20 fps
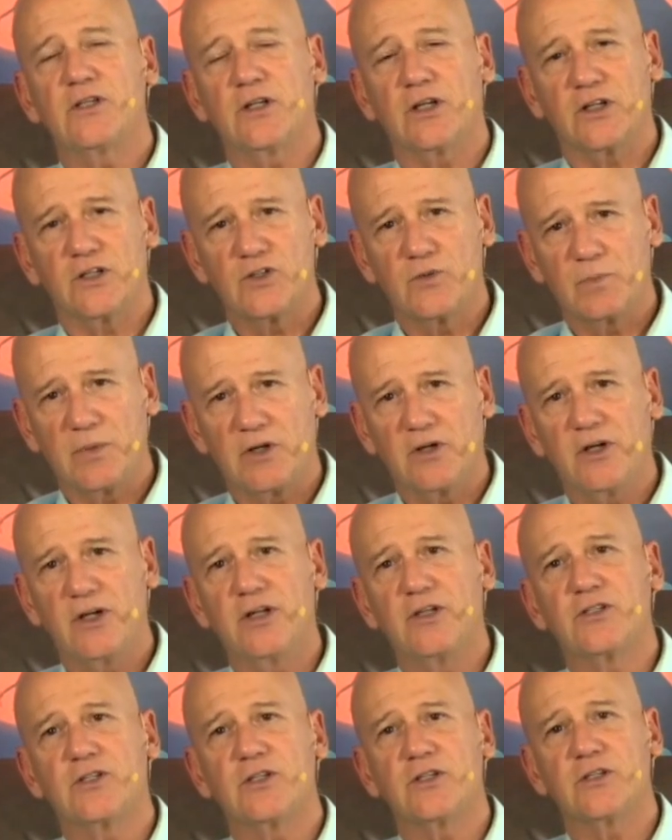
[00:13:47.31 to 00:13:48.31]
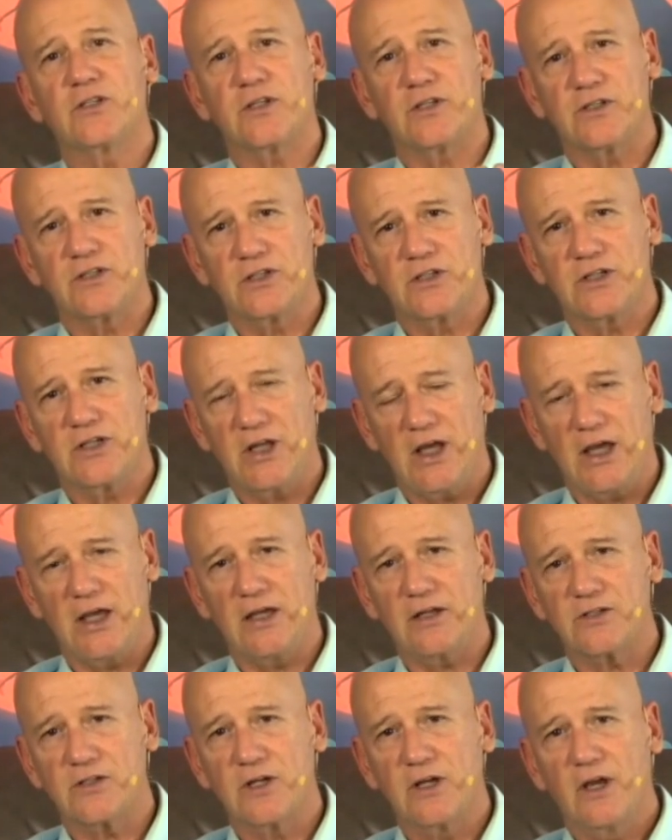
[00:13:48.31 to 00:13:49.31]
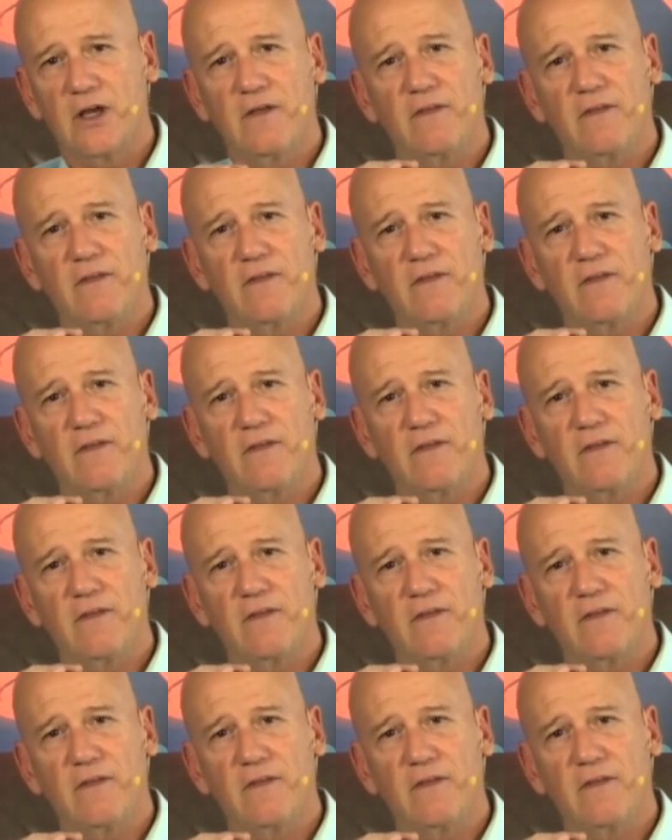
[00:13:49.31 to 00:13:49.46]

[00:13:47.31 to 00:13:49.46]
and experiences and states